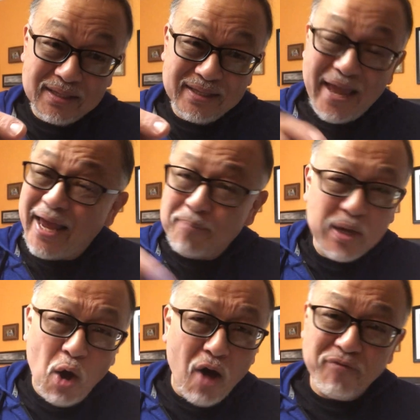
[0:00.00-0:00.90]
take me
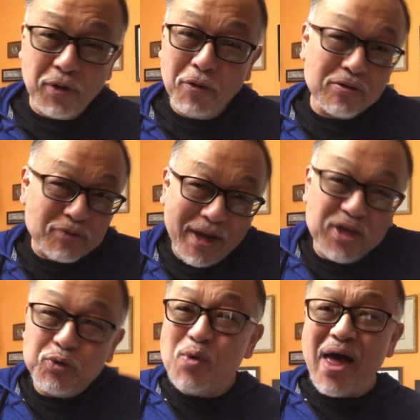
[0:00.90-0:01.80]
off the hook so I
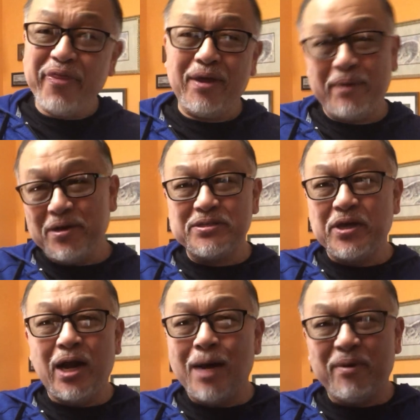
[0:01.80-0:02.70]
could do nothing because,
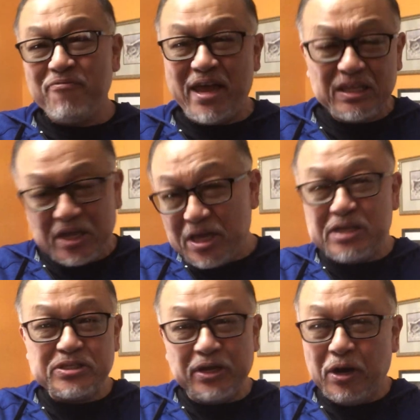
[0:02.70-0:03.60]
I'm a
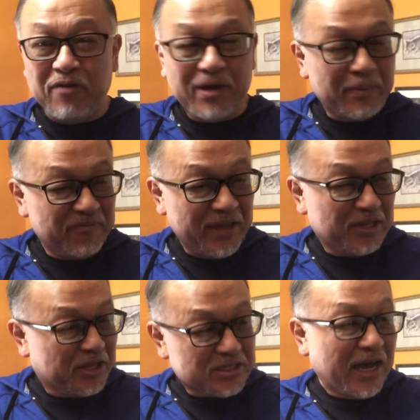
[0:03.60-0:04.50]
fatalist. If I'm a
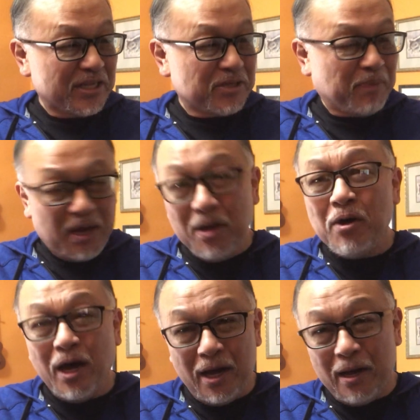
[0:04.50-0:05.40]
fatalist, God's
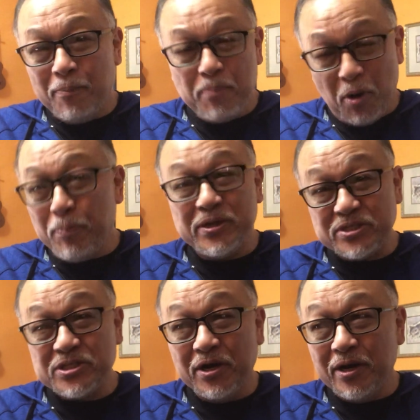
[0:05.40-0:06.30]
purpose
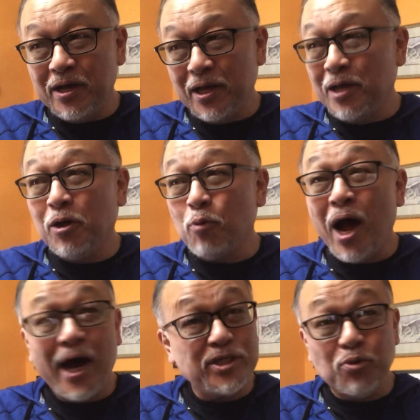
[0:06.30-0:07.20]
is going to
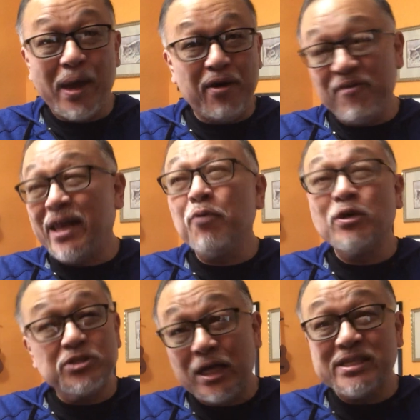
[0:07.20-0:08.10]
arise no matter if
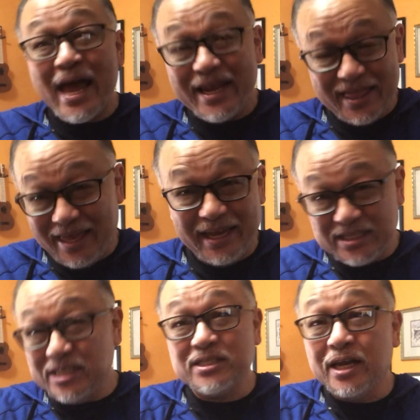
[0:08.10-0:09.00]
anyone does anything.
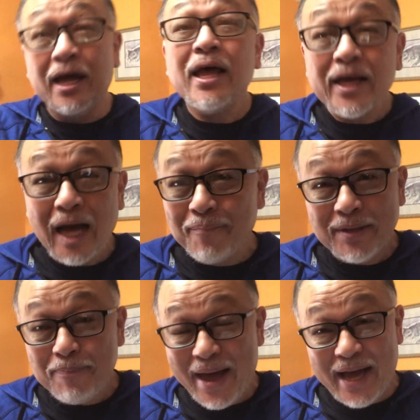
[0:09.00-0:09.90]
It's just going to come
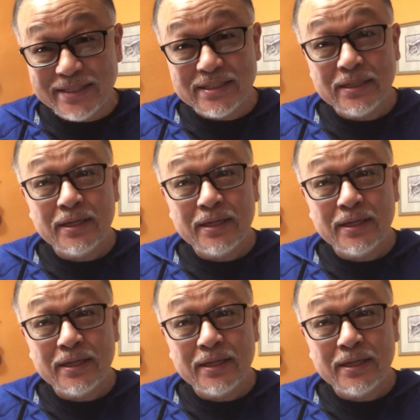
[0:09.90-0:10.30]
to pass.